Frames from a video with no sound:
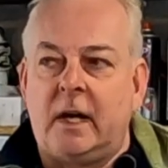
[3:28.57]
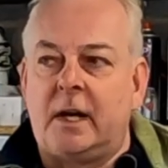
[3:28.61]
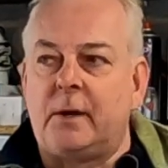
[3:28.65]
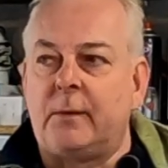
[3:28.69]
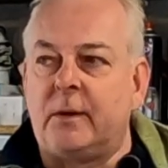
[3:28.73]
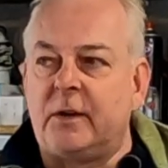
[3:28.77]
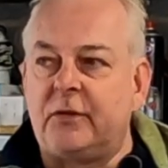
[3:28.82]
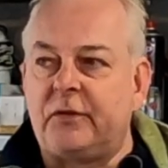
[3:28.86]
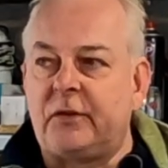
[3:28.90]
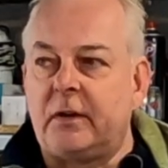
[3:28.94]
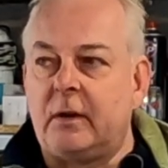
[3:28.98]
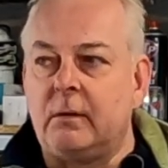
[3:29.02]

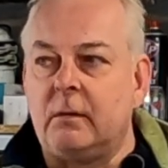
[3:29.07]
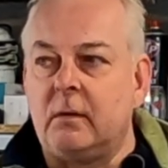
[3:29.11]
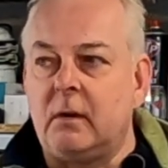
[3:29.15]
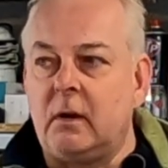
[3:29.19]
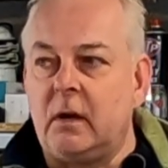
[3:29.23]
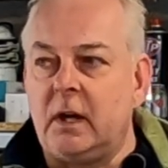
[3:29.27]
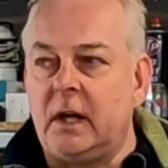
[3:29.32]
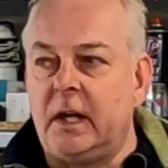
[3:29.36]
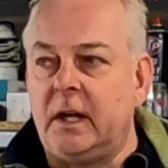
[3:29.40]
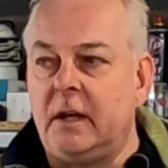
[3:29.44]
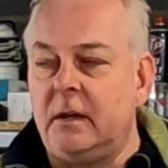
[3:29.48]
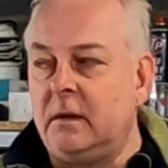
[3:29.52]
anyway, so
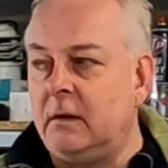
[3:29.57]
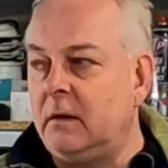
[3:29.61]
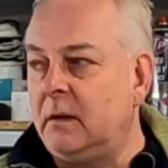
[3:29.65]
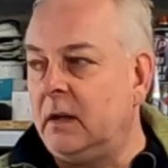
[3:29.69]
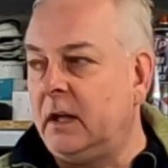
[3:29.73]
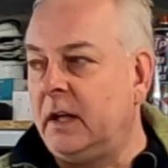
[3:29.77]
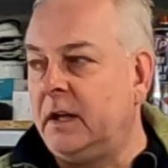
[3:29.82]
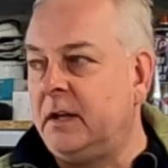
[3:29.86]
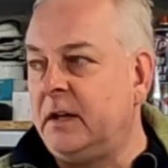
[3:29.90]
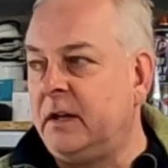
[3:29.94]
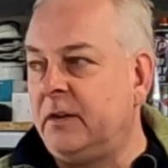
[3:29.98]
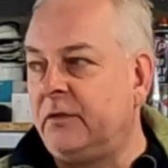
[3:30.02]

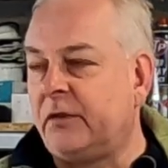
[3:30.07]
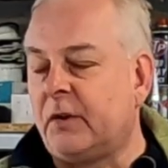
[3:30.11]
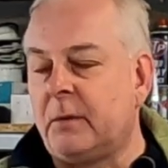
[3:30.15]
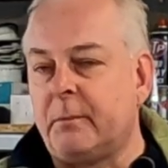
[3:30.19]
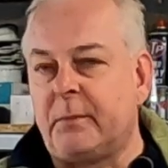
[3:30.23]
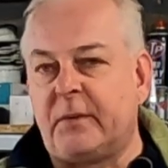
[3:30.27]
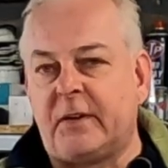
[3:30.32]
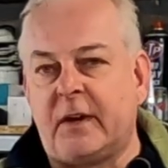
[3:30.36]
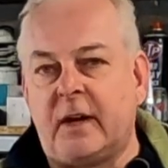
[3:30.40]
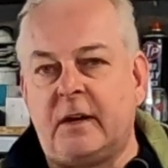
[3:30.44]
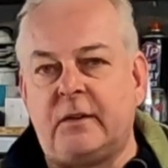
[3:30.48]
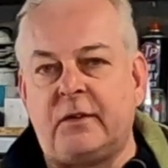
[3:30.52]
in his
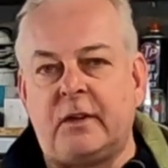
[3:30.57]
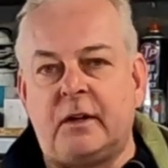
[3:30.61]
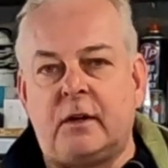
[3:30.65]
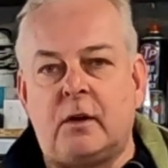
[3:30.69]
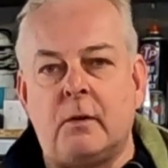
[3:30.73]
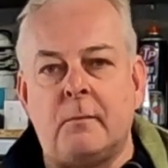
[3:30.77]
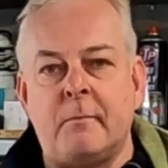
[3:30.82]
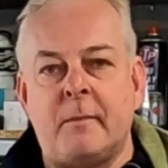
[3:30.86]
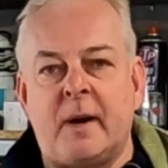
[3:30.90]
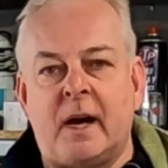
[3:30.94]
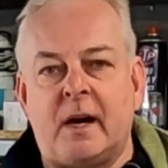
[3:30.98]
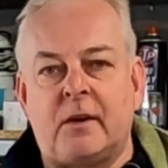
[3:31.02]
update,
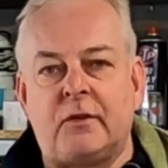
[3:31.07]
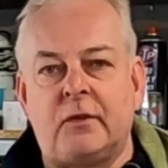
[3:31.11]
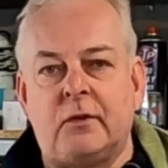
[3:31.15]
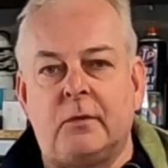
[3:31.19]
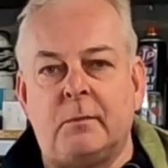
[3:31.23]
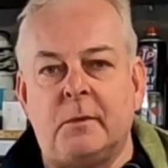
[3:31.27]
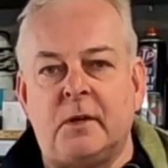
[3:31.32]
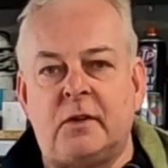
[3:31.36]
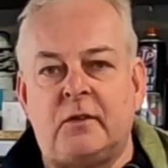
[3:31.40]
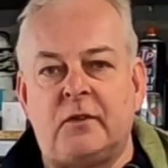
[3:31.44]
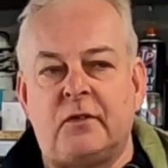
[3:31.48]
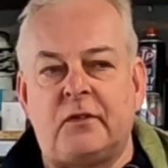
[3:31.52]
he'd come back
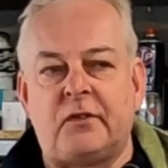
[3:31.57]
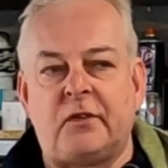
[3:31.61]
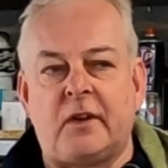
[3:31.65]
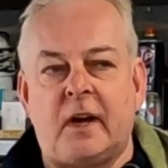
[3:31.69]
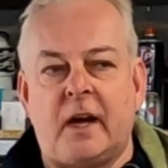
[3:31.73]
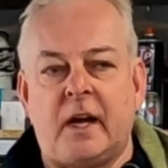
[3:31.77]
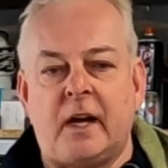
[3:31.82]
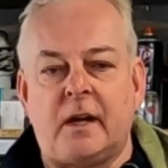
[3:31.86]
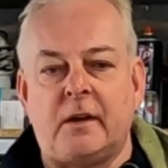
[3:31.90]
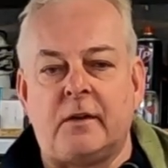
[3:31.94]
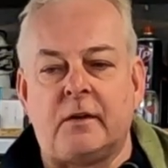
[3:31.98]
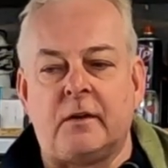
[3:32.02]
to me to
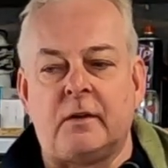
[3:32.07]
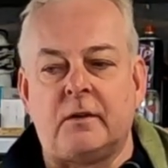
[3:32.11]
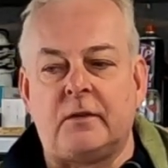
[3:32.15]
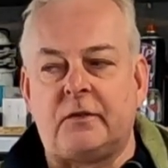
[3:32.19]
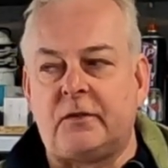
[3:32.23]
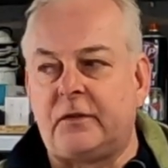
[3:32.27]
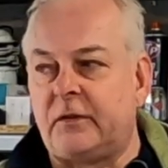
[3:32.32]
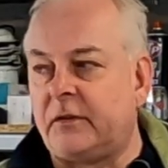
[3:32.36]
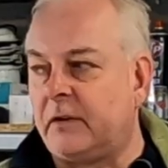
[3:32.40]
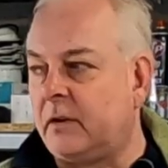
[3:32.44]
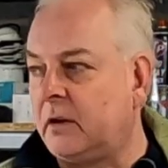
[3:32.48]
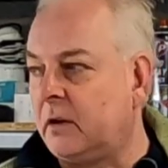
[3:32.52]
say
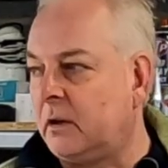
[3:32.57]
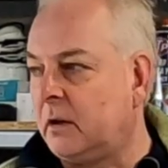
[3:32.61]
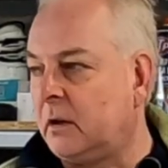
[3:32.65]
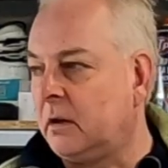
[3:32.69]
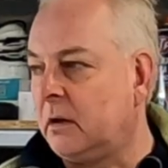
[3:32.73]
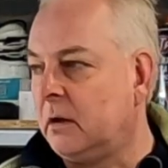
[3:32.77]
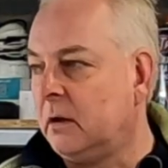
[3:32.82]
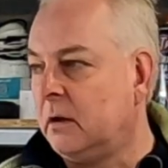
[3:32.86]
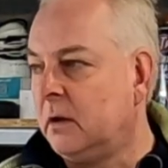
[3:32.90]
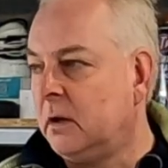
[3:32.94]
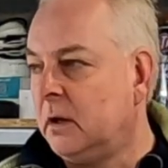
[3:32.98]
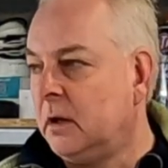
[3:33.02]

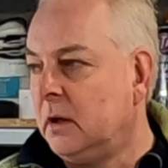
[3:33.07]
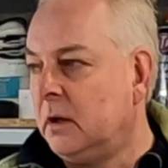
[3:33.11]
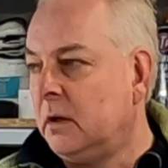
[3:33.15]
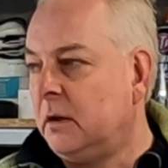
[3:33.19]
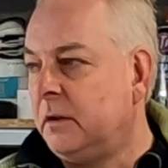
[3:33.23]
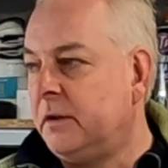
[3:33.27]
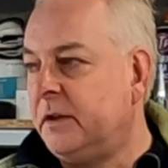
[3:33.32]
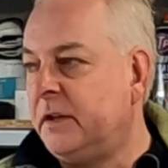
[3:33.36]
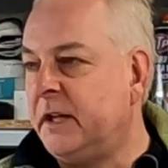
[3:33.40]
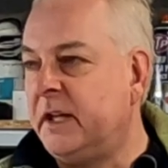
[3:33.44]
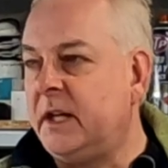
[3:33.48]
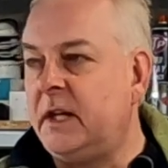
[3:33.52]
that
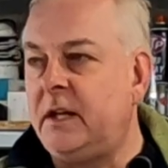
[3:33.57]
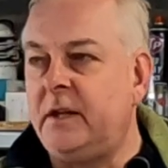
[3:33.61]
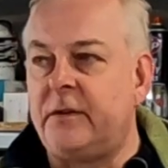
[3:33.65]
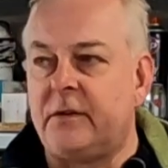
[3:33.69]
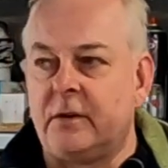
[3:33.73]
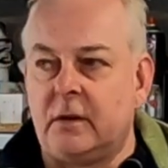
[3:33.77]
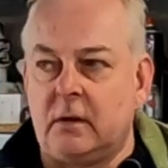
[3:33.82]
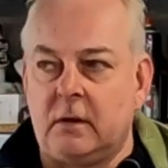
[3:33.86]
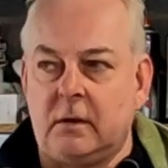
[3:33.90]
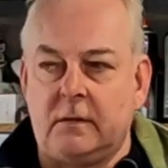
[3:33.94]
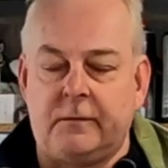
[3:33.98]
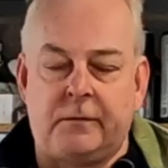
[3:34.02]

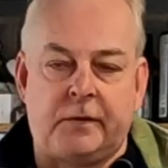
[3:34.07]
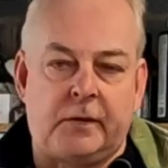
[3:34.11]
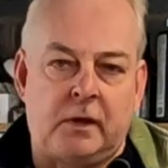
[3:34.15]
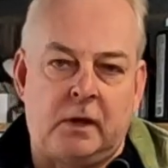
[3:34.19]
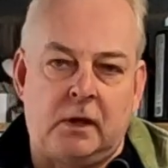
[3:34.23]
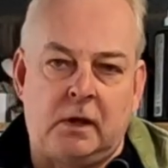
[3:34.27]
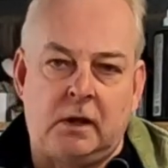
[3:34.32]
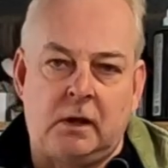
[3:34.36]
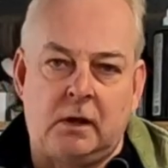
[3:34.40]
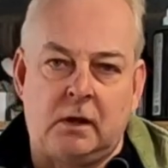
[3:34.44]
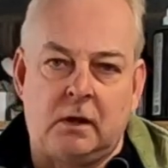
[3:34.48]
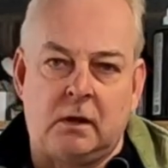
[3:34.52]
neither of
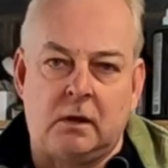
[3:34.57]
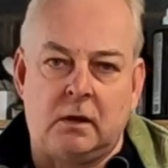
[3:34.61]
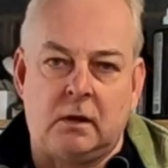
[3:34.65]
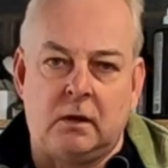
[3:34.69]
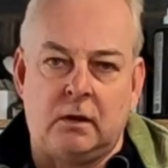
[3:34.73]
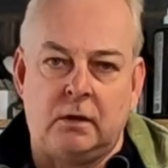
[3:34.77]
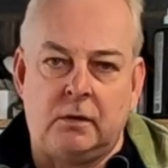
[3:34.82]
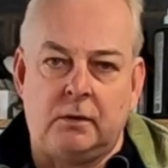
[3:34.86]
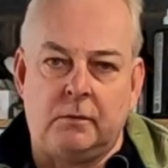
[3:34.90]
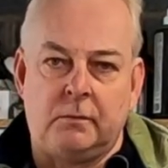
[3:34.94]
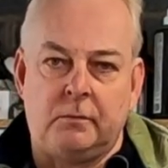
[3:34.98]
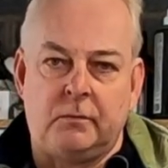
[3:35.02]
the
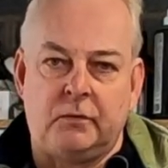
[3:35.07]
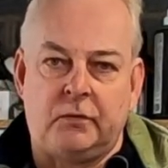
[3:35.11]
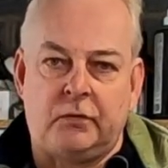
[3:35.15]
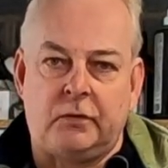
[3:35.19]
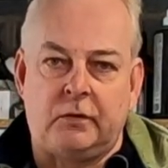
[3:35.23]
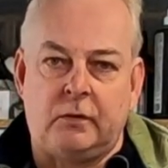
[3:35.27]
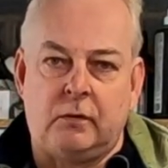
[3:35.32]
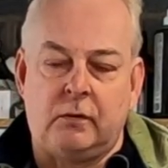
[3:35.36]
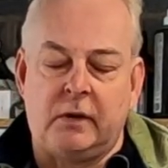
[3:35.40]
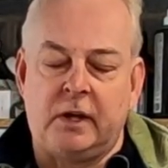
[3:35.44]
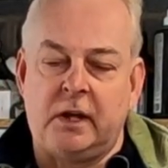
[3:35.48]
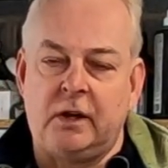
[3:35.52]

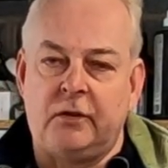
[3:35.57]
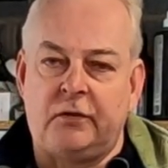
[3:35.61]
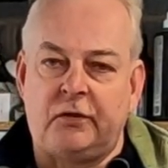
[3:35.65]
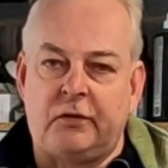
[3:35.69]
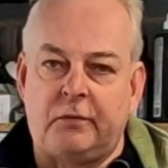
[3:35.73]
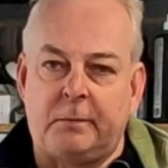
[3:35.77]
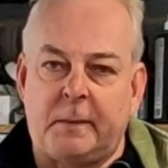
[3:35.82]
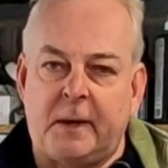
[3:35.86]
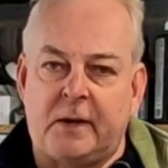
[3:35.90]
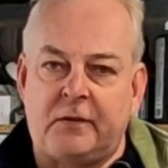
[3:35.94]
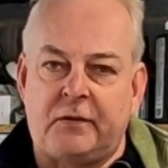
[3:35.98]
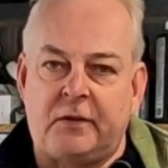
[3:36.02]
looms, or he
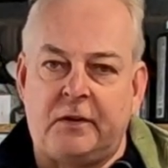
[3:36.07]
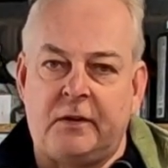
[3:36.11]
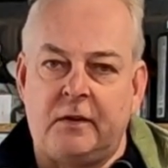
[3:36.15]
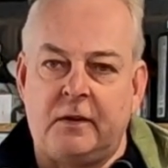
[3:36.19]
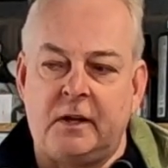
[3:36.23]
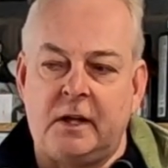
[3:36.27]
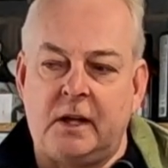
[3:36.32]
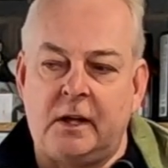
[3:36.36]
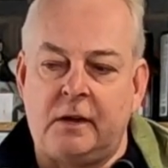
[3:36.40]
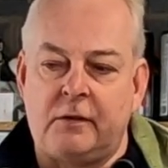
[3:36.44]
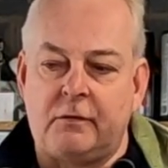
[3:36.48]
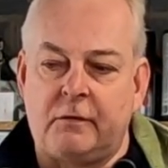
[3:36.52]
suspected
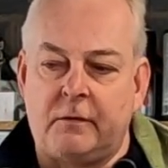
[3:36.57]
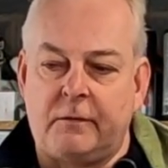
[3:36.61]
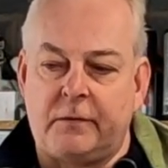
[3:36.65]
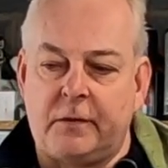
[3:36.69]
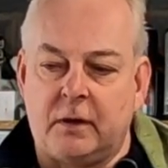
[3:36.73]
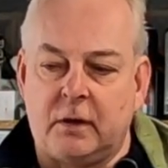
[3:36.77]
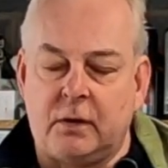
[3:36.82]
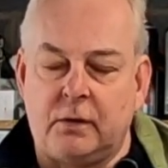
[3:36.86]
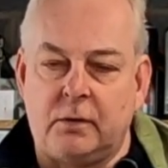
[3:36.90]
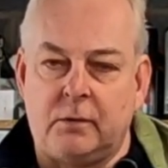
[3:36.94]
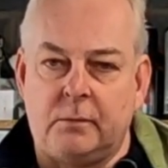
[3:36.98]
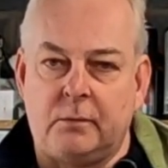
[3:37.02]
that neither of
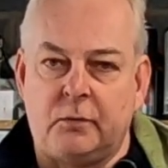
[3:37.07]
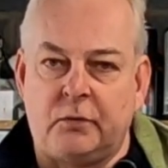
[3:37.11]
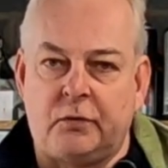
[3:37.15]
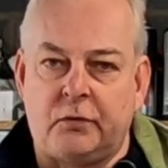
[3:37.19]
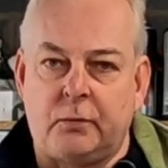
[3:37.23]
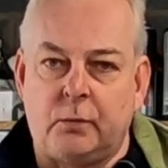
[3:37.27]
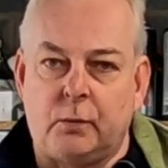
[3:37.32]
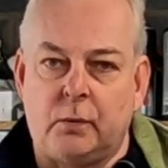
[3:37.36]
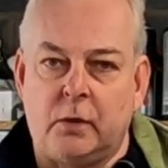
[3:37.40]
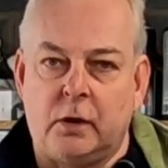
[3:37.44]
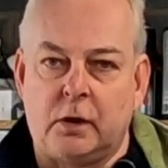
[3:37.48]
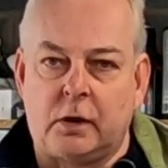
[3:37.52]
the
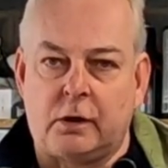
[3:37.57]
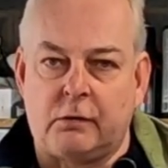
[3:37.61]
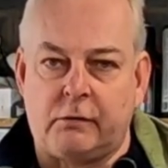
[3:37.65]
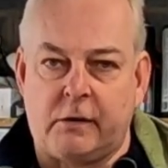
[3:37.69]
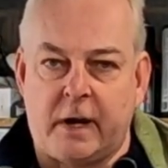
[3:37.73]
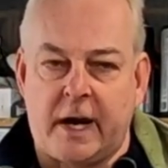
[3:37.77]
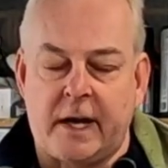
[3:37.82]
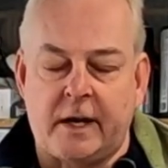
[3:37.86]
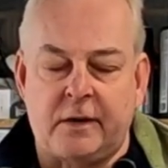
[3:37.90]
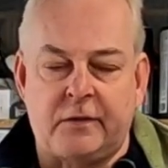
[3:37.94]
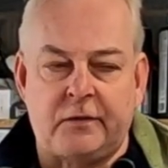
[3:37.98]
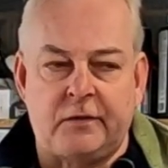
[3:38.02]
looms were
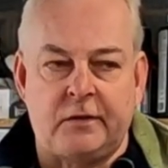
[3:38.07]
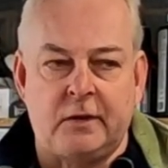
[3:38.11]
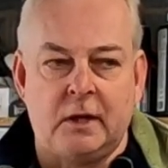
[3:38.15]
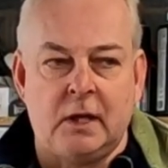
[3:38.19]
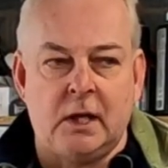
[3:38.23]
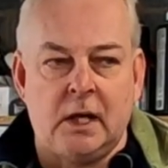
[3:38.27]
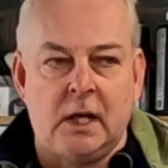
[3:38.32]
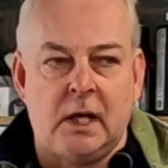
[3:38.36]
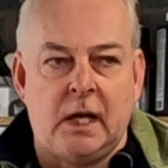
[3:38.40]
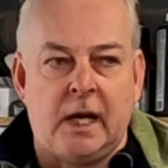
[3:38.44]
correct,